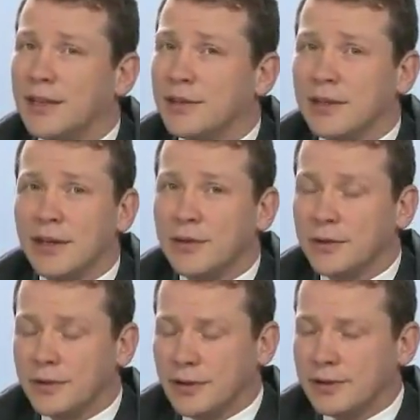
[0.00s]
The only
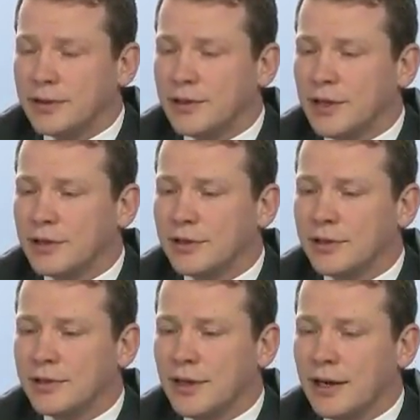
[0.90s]
other
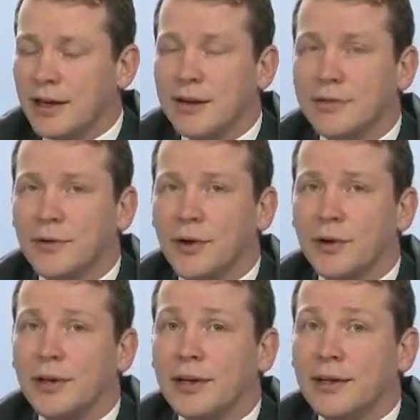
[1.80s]
suggestions I have
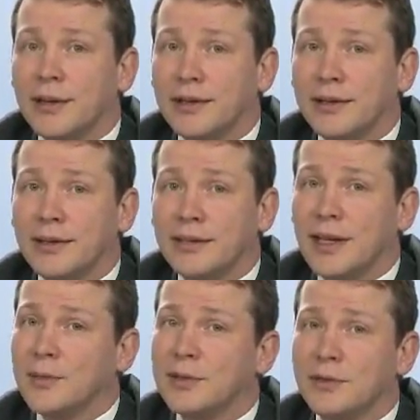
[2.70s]
are
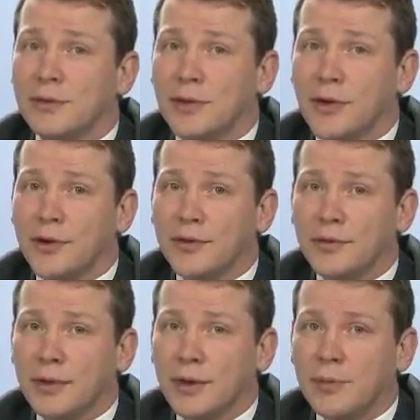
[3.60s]
attempts to involve
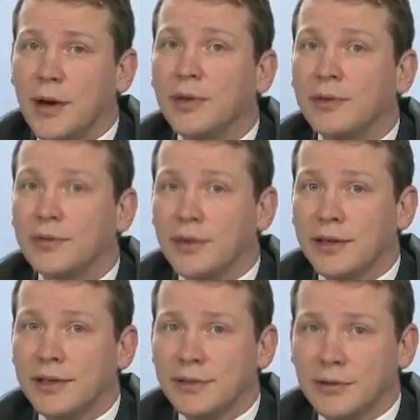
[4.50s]

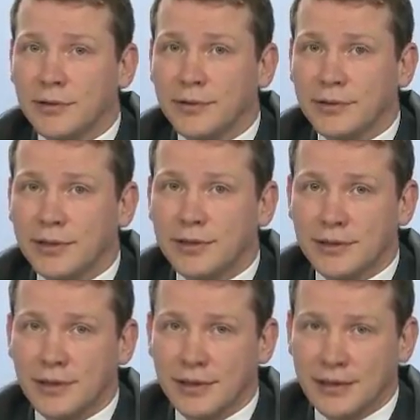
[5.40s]
public-funded
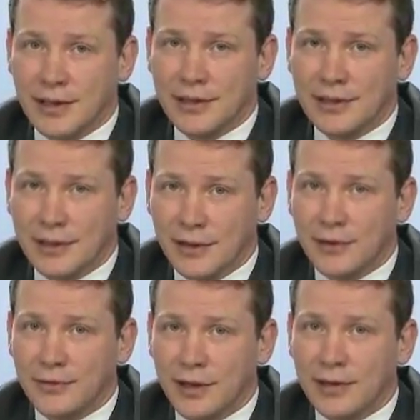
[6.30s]
services to the extent that
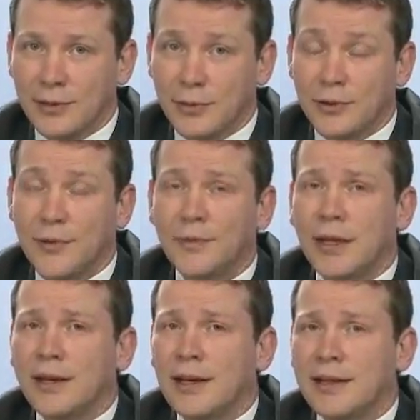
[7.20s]
they're available.
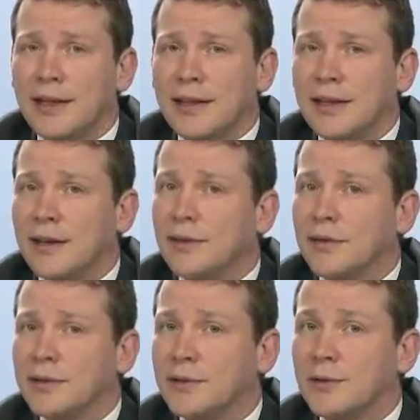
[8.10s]
And then the other
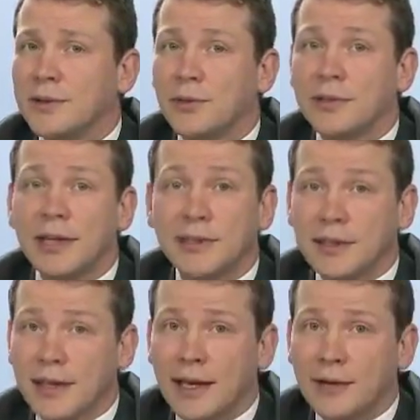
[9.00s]
issue is
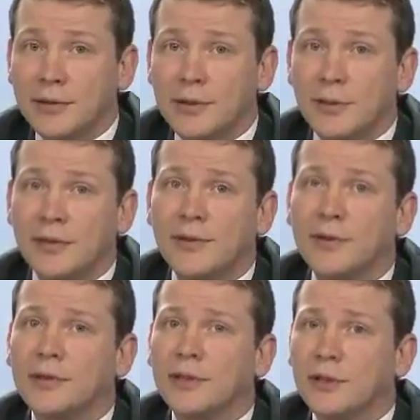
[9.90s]
protected accounts. I mean, if
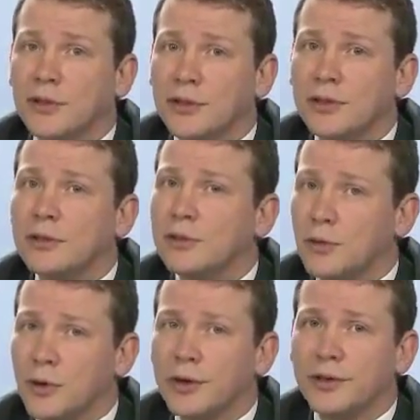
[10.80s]
there's a good
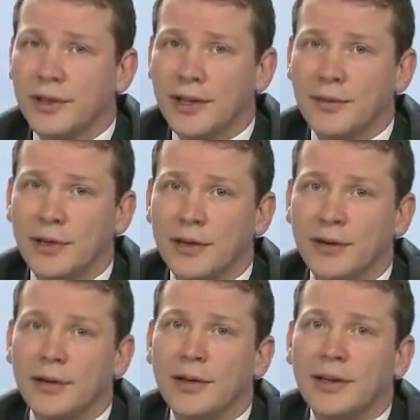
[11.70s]
tort claim
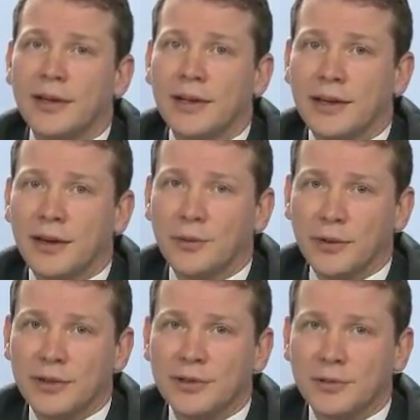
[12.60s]
here, a
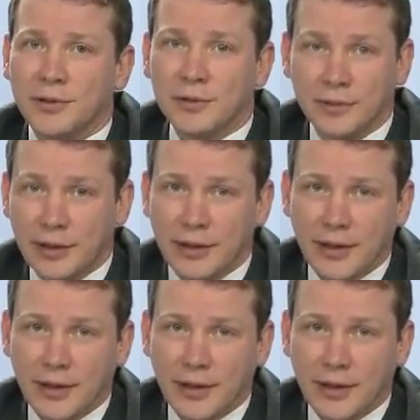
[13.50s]
reasonable,